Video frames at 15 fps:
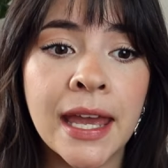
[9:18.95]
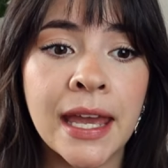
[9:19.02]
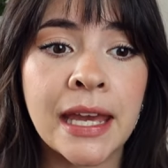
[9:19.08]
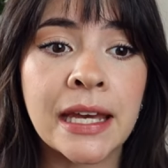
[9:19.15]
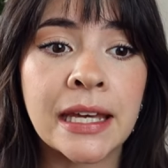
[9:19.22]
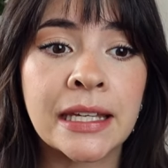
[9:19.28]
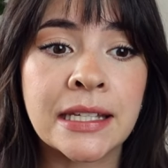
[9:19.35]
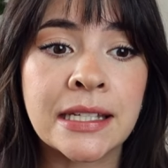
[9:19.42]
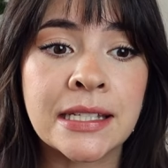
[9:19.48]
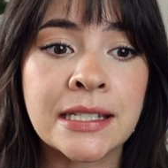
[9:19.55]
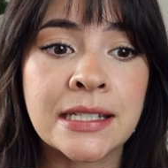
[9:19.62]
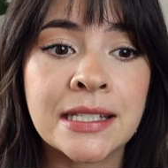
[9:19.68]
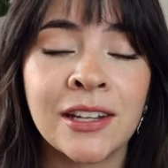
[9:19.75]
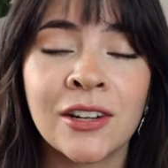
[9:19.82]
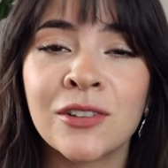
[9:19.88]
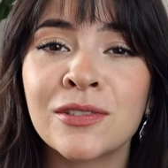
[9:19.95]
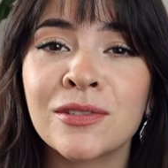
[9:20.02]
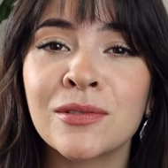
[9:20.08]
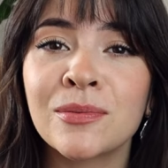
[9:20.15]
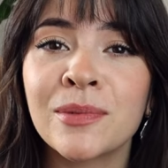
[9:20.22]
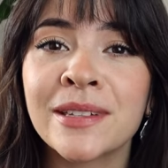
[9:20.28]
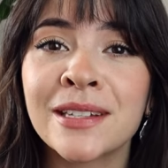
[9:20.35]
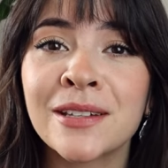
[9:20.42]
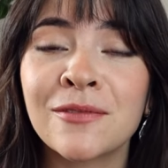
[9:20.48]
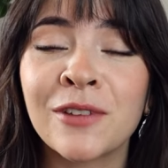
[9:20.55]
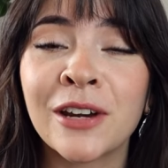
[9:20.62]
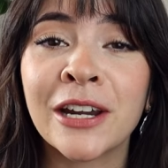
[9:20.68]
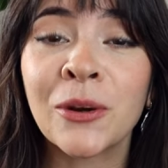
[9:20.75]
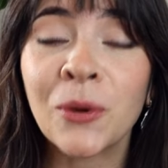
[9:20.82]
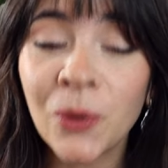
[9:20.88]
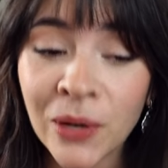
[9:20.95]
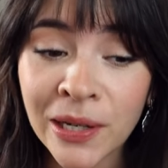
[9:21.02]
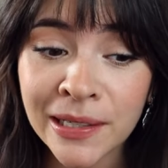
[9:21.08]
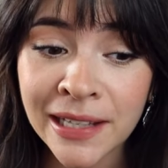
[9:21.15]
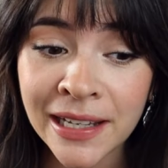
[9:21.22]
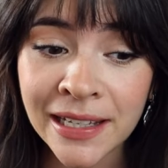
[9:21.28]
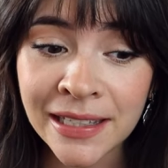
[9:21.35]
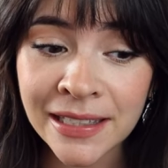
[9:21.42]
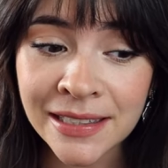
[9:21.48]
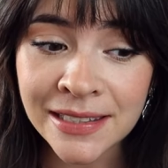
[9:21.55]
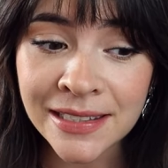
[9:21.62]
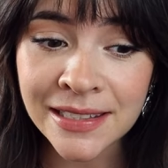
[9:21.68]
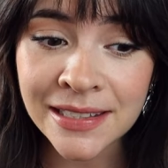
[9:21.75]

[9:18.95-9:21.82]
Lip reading: And it also wasn't very organized.